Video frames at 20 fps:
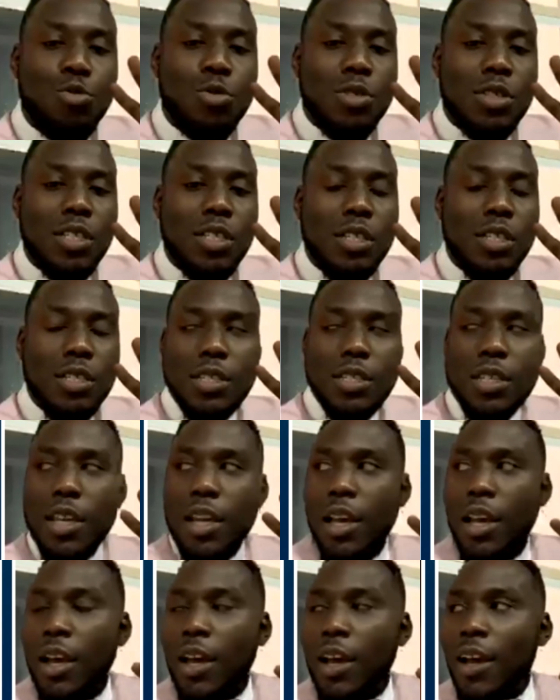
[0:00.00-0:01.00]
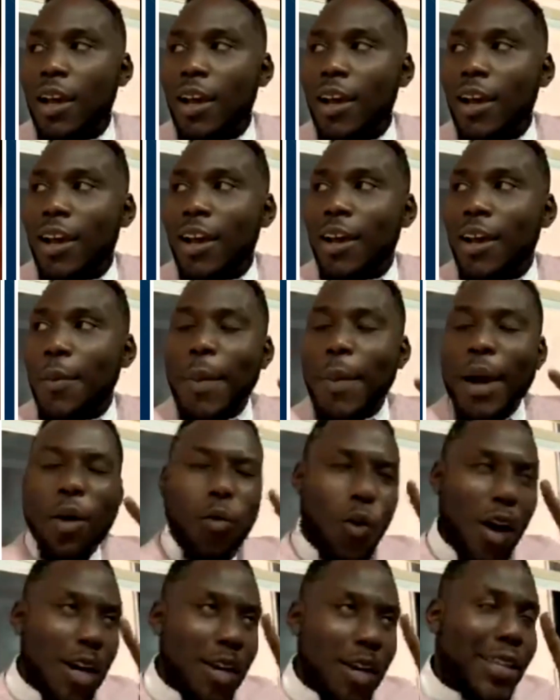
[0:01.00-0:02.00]
two scenes.
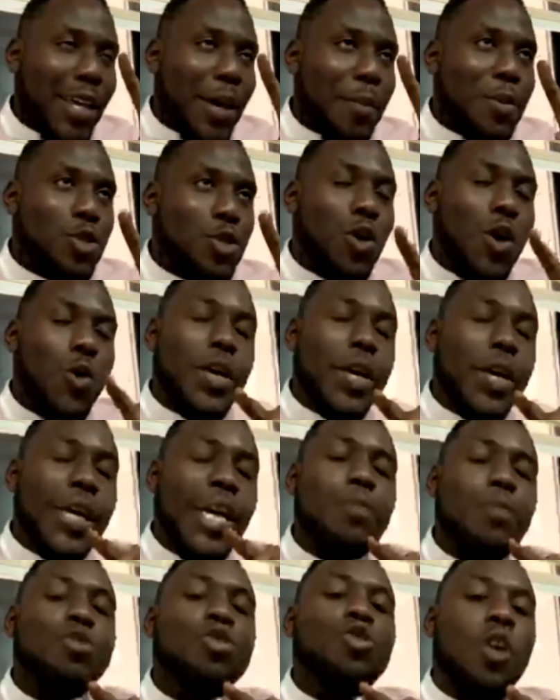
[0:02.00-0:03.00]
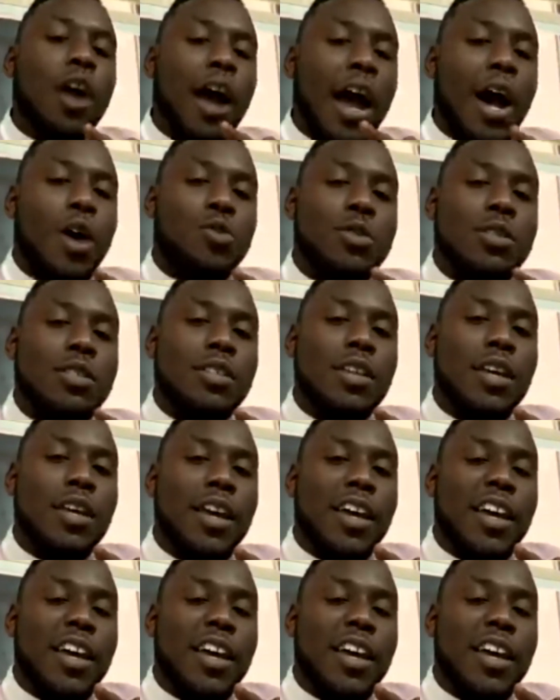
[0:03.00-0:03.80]
One of them is when we came to your house